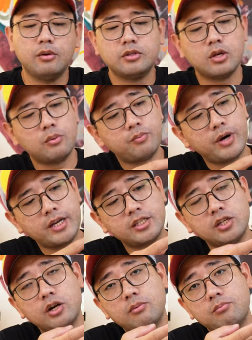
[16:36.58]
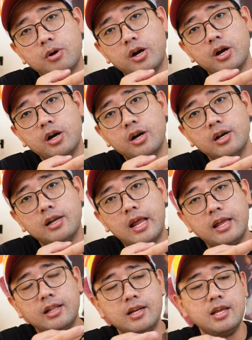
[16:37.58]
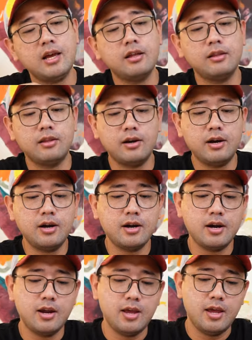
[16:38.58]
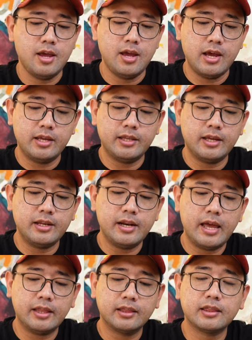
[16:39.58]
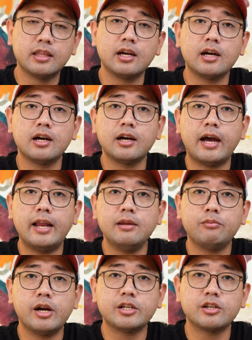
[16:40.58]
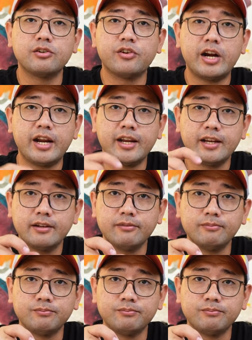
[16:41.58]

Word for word: So press your burr lightly under and then let the calibration ring